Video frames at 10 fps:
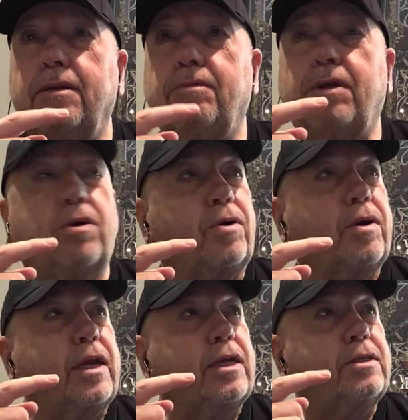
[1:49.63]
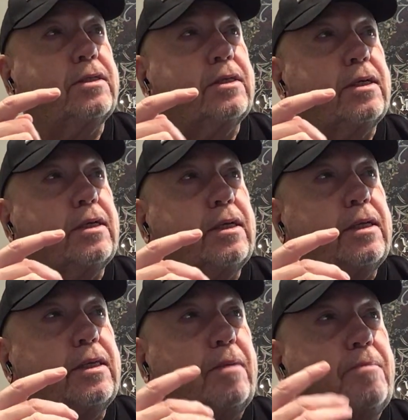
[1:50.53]
recordings.
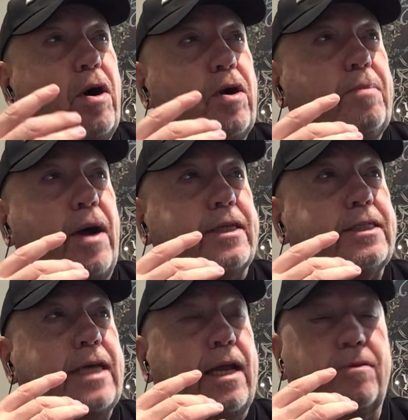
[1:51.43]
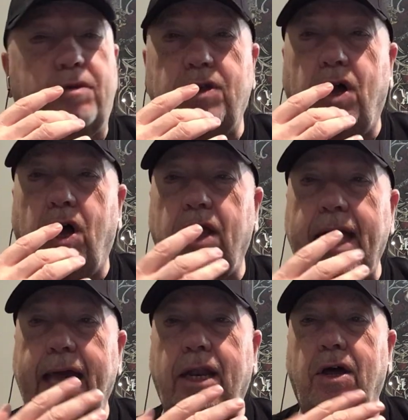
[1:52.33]
The mono box set was all
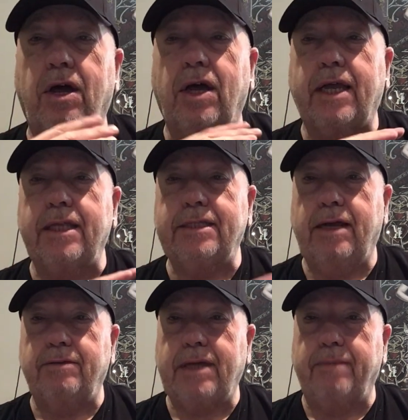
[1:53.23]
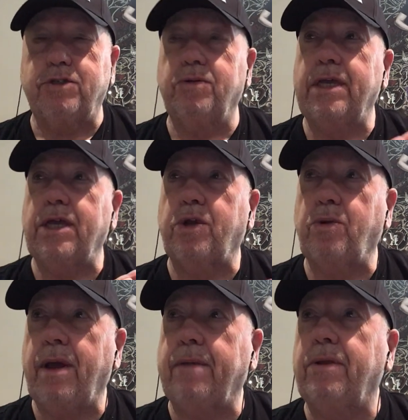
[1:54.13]
analog and sounds absolutely
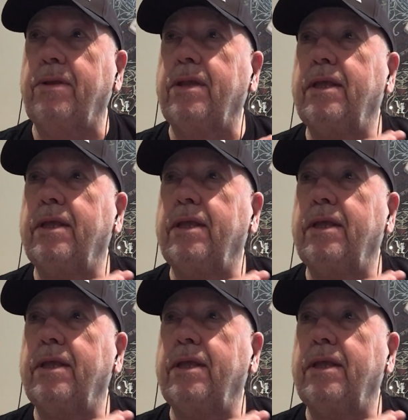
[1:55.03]
incredible.